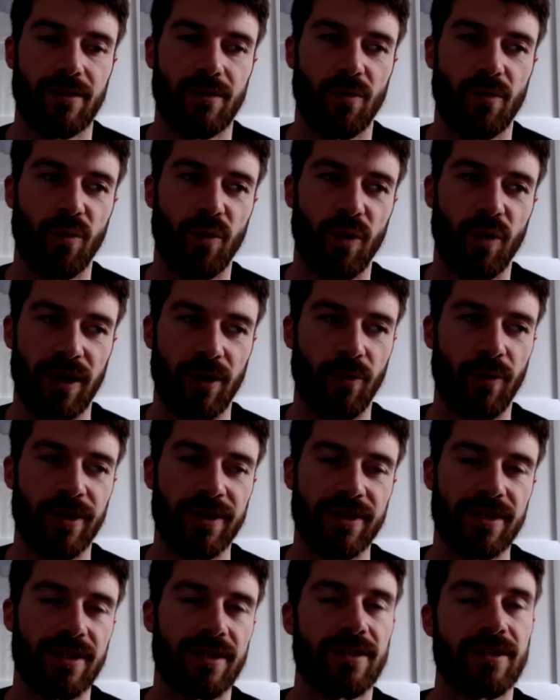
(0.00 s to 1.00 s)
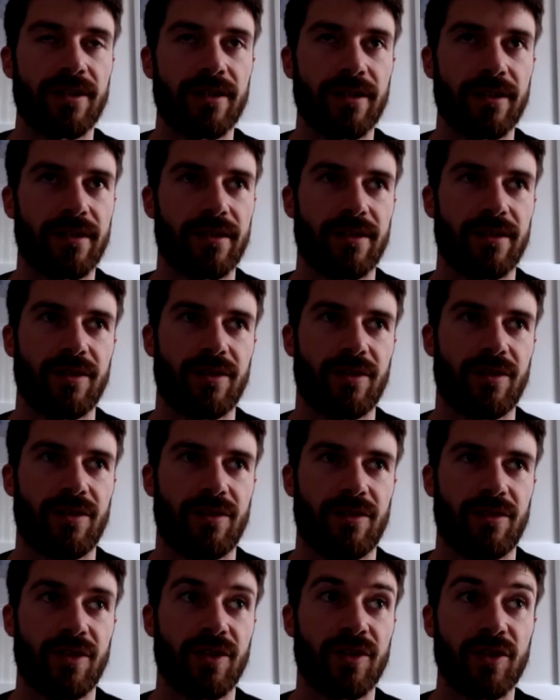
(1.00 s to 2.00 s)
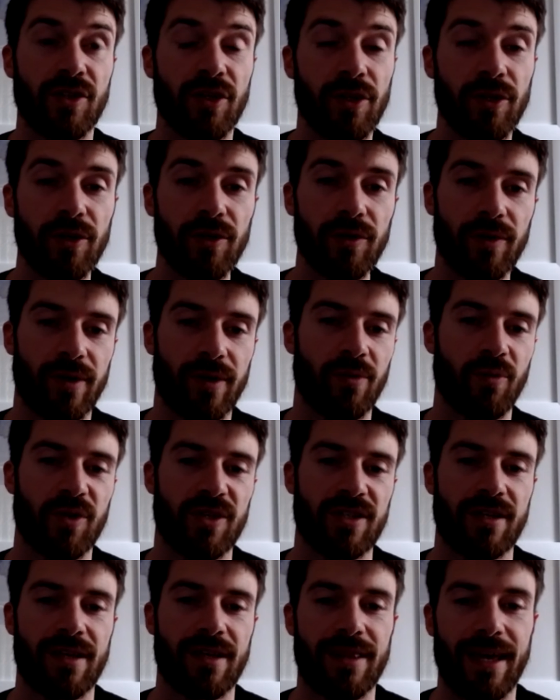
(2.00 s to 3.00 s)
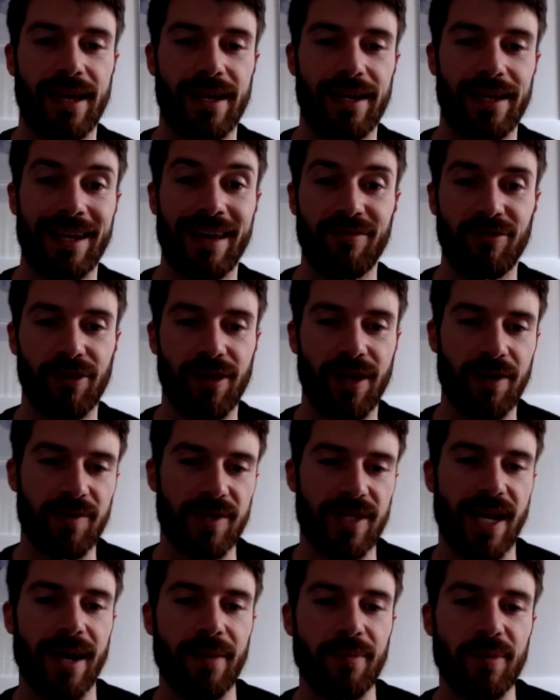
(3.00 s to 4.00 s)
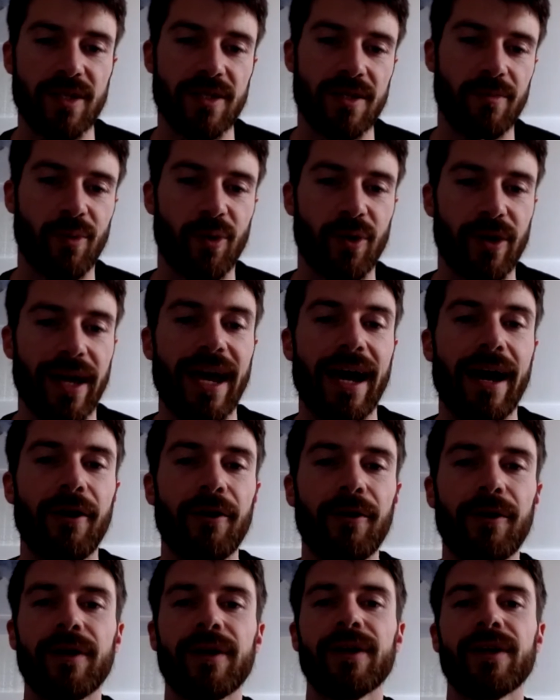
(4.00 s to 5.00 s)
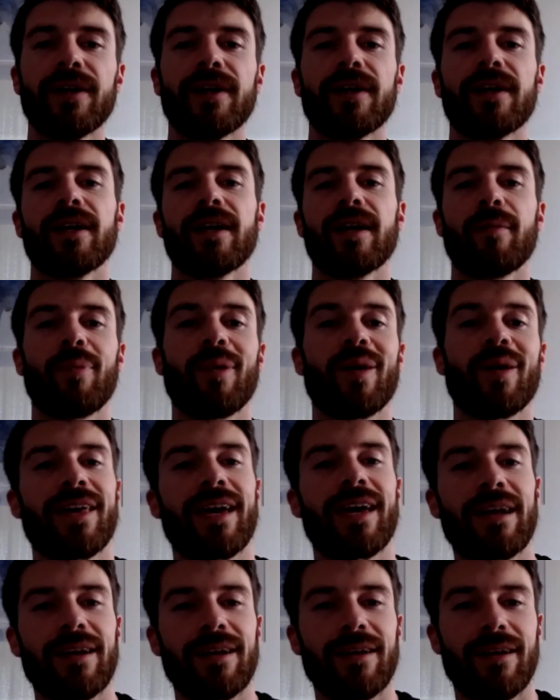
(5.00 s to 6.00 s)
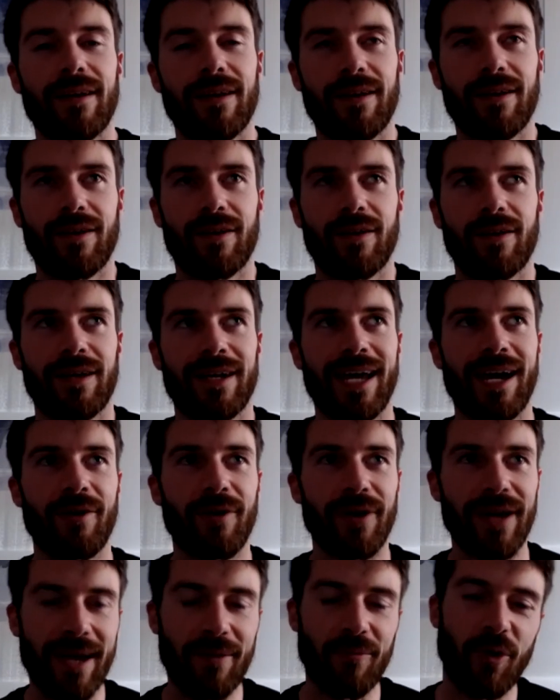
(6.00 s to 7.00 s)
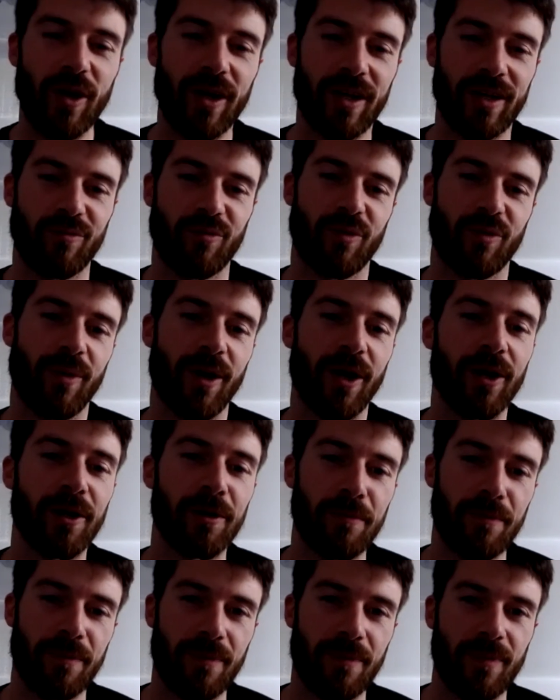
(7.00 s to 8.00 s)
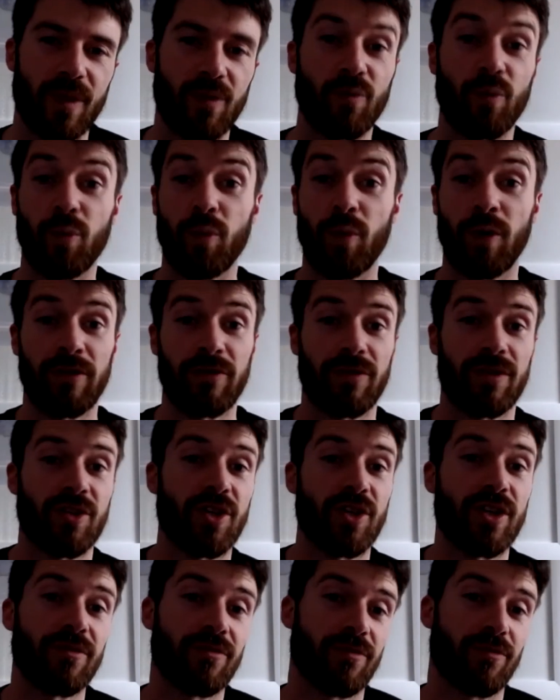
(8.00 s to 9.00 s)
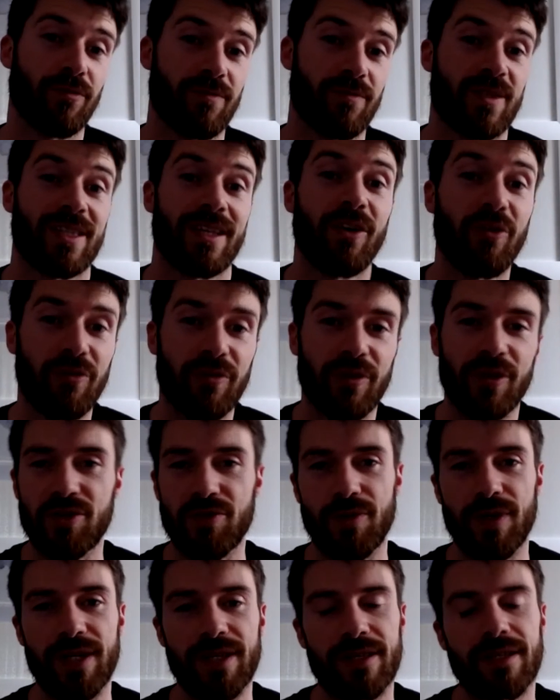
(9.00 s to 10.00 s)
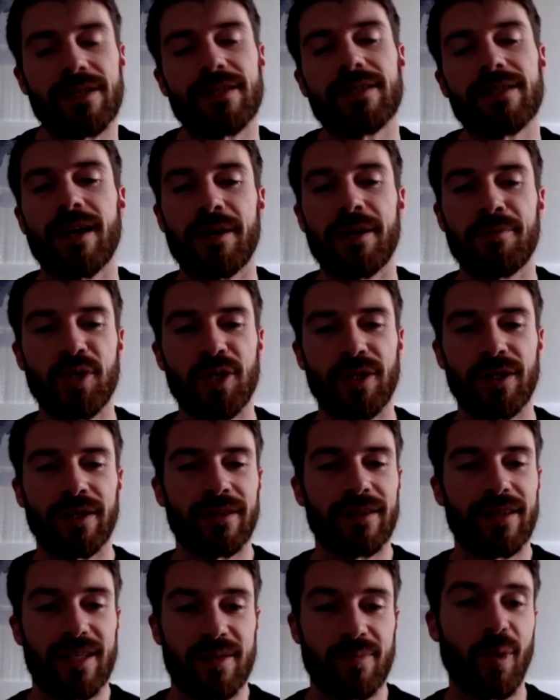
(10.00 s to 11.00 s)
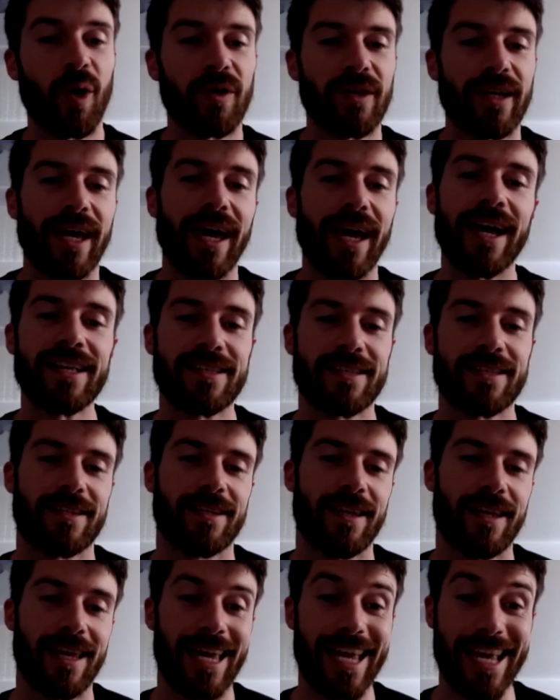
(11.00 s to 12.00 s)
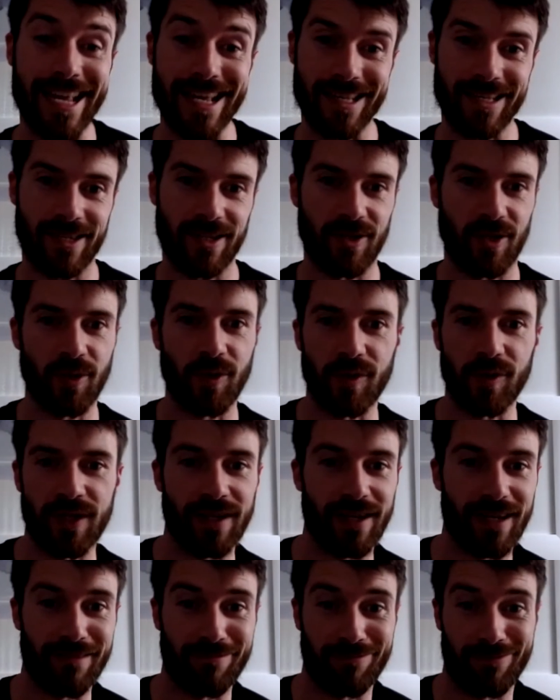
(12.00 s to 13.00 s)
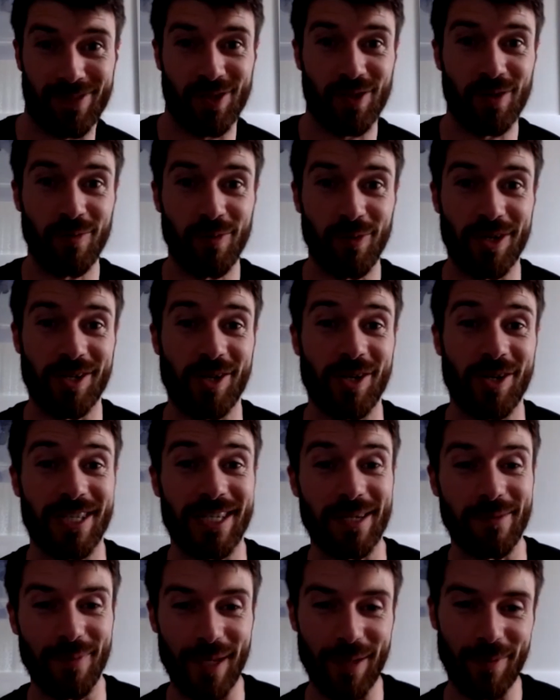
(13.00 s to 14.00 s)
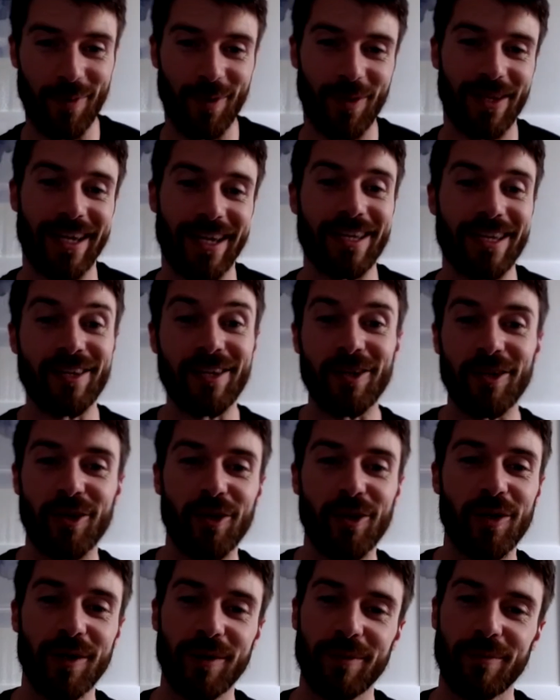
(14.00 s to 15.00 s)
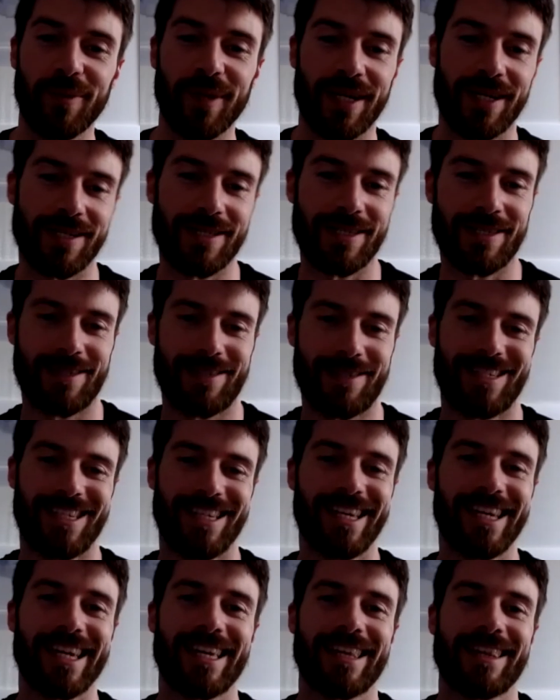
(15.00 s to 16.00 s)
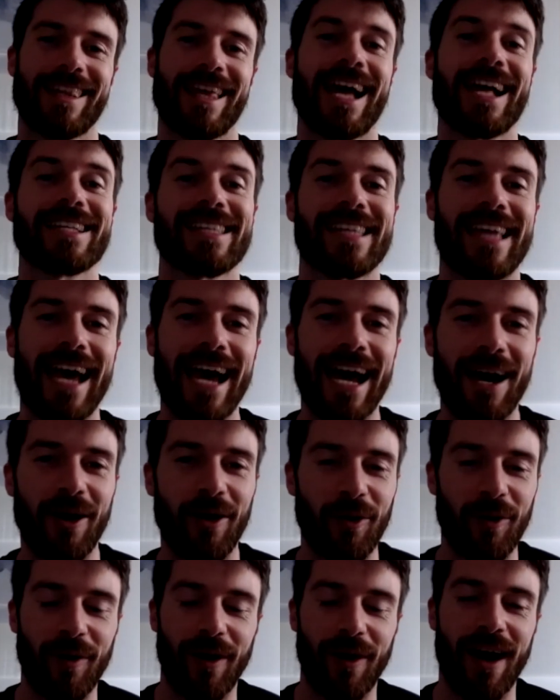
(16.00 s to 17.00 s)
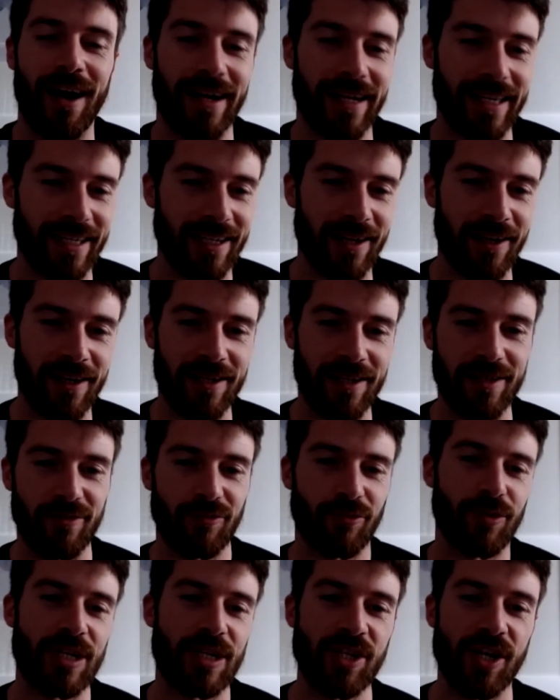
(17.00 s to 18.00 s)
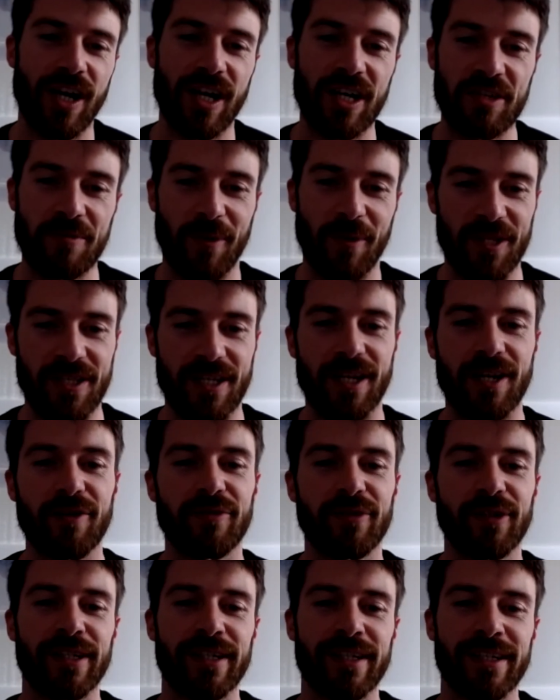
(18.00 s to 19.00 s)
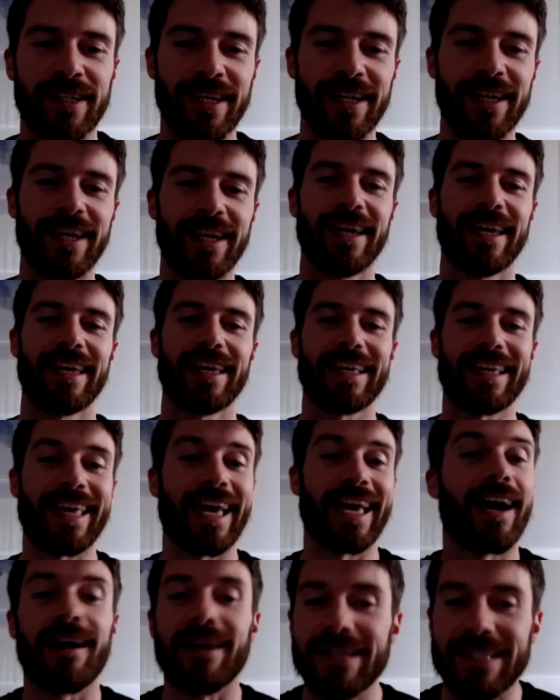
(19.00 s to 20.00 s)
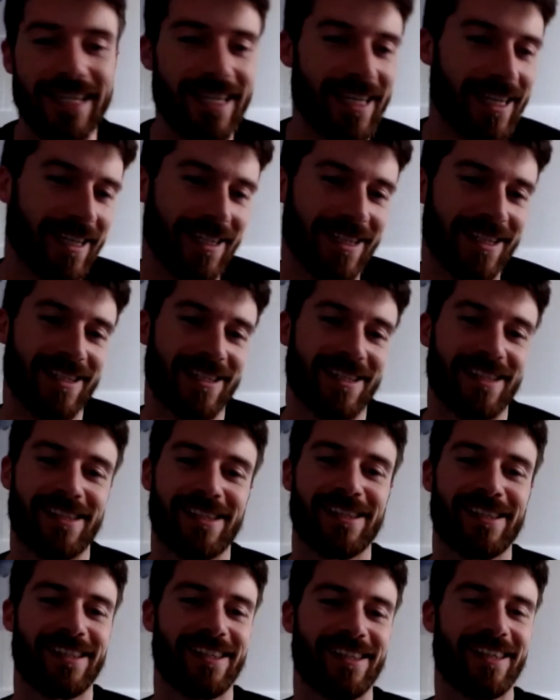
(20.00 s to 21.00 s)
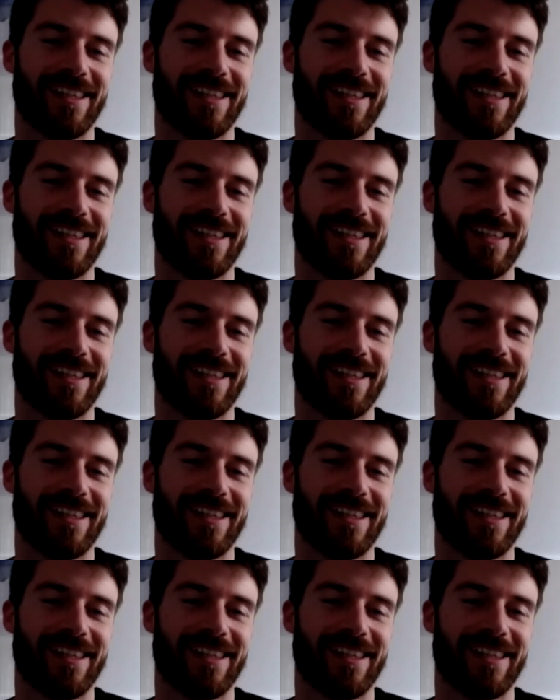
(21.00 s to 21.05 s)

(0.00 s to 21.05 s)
what I wanted to do. I wasn't at that level I was happy to put out. But then now I am working from home. One of the chief selfish reasons that I'm doing this podcast is to talk to super interesting people like you, because that's how I kind of recharge myself and get ideas. And